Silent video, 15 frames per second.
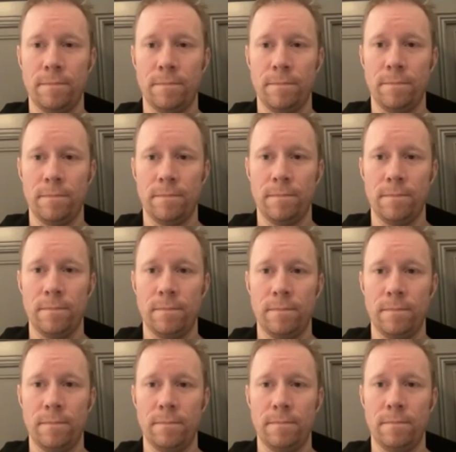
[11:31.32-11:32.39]

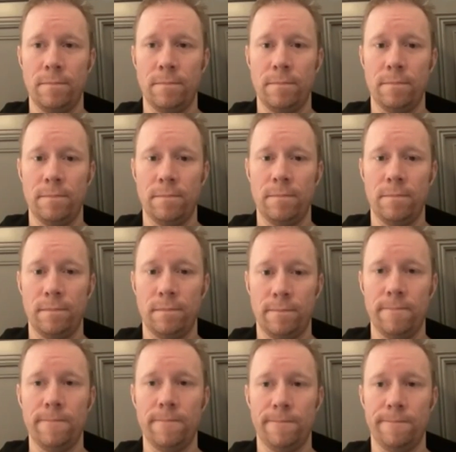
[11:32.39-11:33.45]

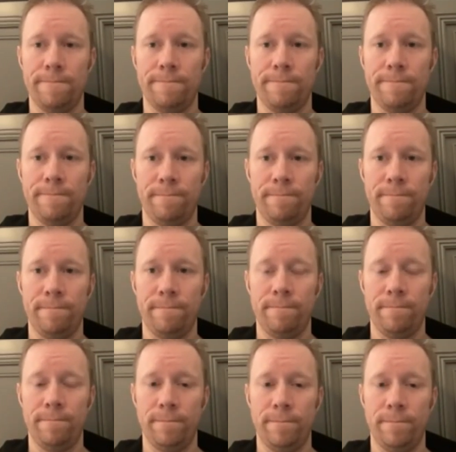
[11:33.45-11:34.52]

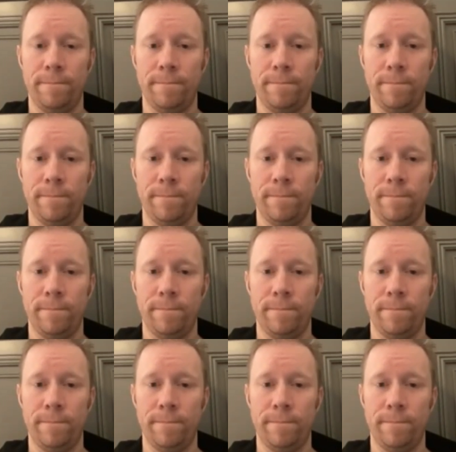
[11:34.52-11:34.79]
[no speech]